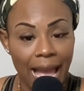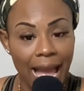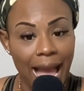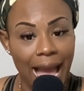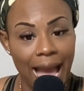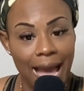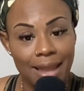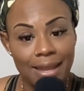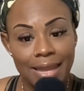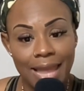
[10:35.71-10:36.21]

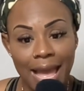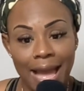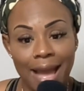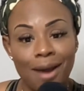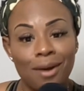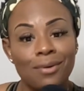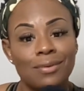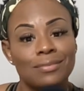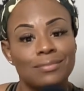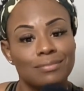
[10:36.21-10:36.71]
I
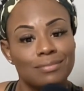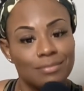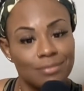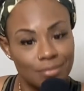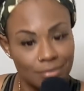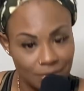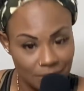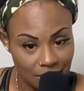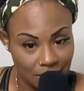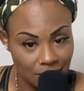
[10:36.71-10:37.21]
allowed
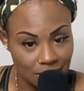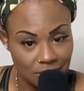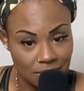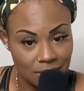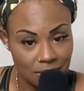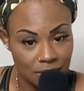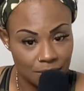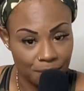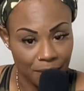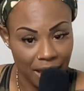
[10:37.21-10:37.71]

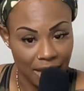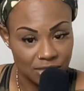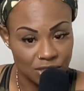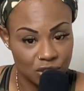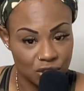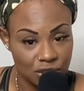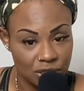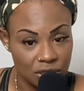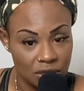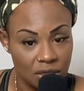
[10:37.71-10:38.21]
the pastor
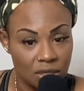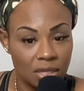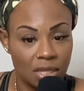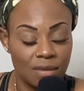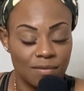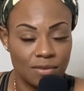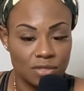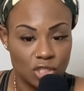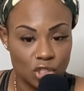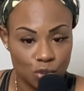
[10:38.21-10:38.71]
to
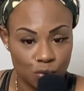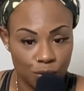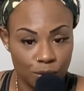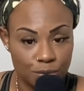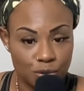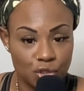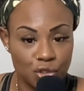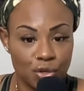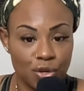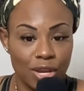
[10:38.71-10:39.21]
give us a
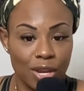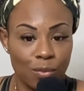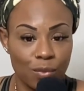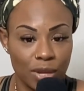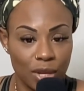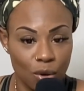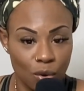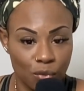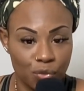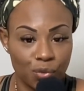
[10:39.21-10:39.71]
scripture, and we
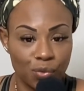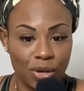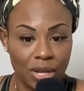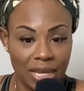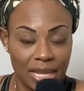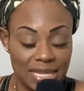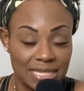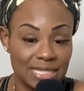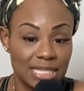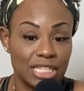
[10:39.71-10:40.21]
go through the
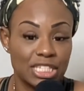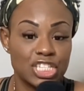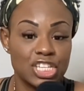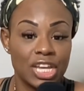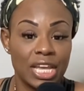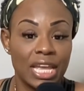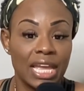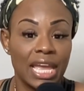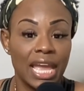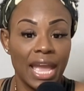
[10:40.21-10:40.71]
lesson
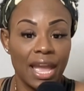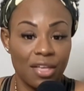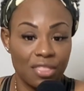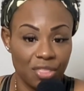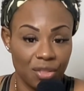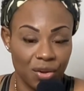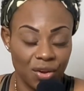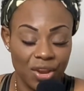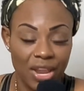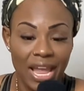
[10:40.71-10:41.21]

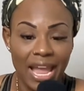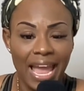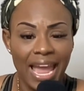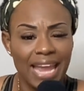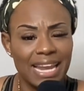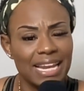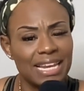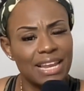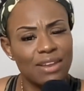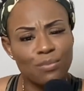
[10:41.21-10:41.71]
together.
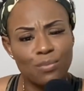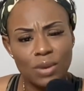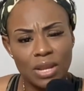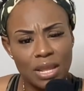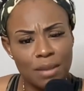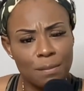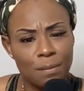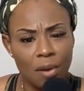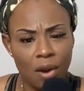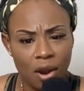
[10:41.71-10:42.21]
And I never really
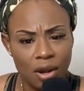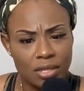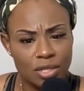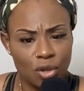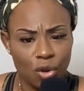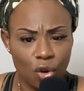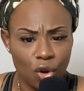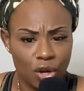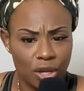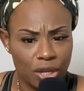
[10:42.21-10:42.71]
embarked
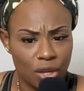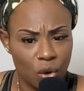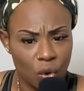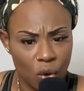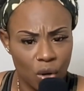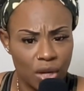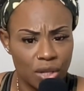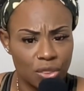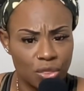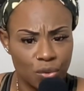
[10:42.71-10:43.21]
on
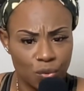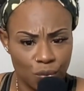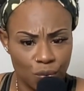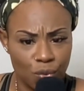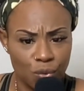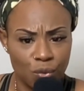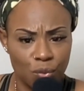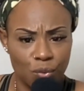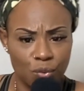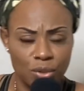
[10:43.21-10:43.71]
going
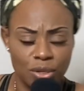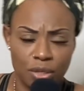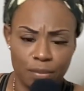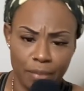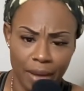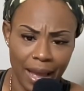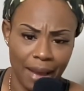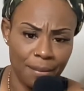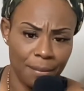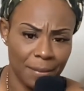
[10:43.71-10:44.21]
through the
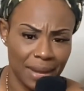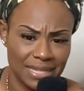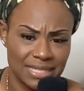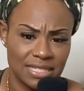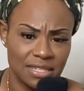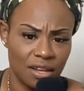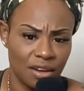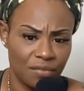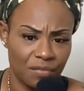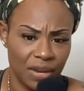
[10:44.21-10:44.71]
Bible
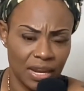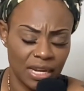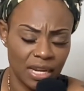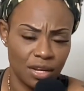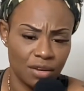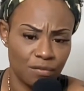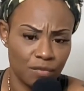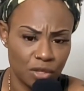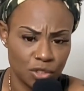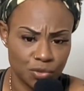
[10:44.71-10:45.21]
myself and
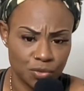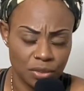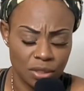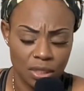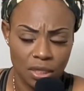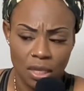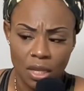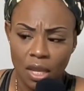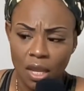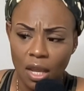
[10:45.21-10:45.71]

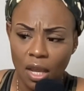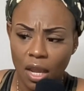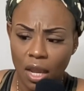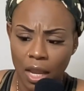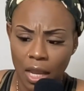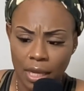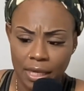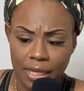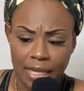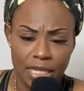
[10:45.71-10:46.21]
individually
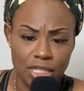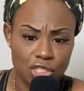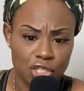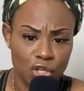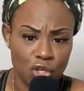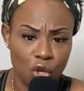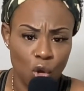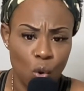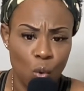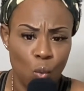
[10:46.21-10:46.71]
and getting to
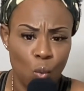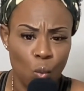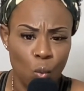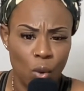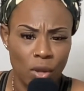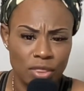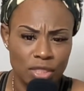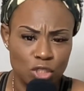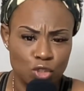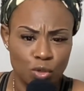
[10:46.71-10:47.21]
know
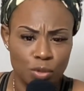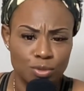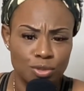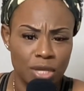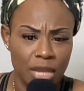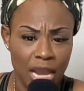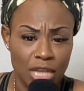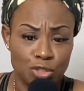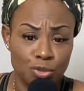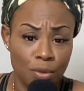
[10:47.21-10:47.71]
what the scripture
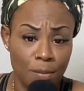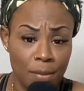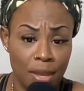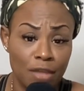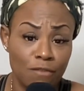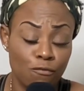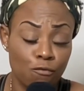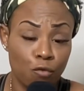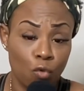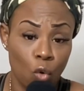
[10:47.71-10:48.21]
actually meant
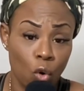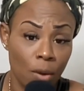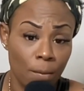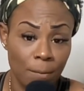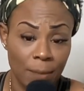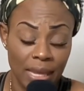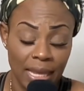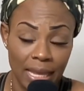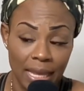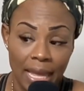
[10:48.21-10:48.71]
for
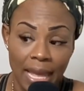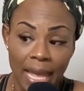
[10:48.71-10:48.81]
me.